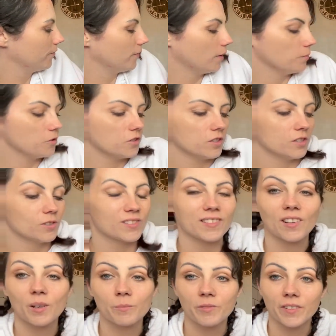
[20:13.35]
I'm just gonna use
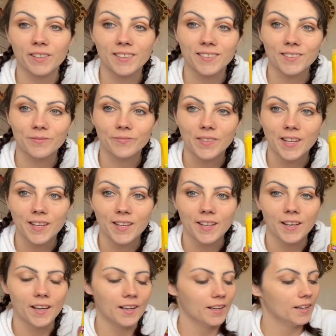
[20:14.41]
slime for these.
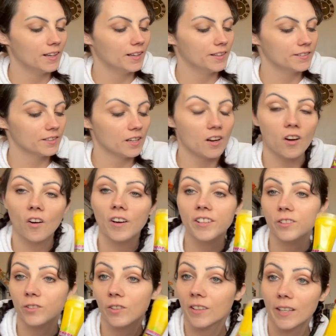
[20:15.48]
And I do
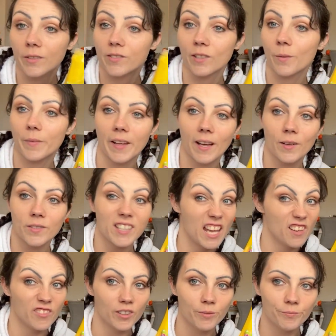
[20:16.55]
not allow slime in the house,
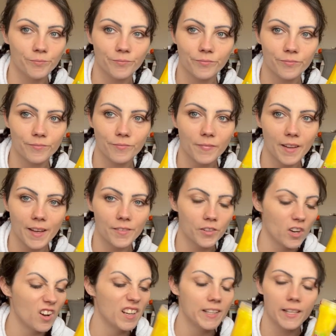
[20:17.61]
ever. Ever.
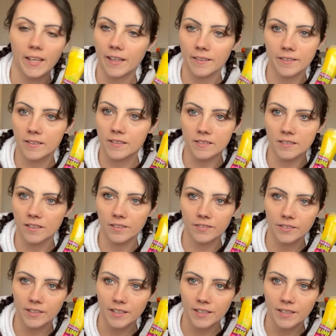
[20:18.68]
I hate this stuff.
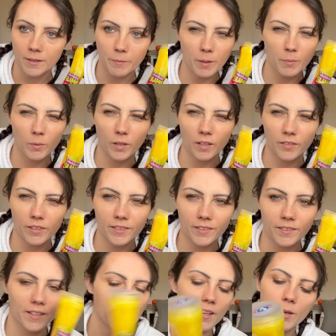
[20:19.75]
People love it, don't
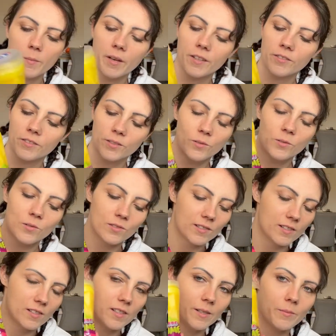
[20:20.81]
they? They go mad for it. Oh,
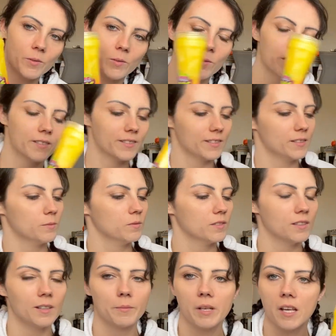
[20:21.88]
slime. Oh, let's get some
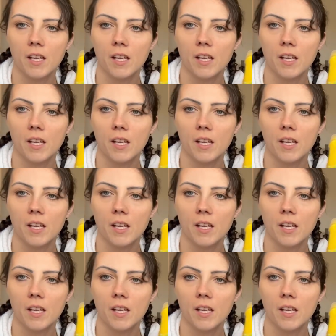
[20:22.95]
slime.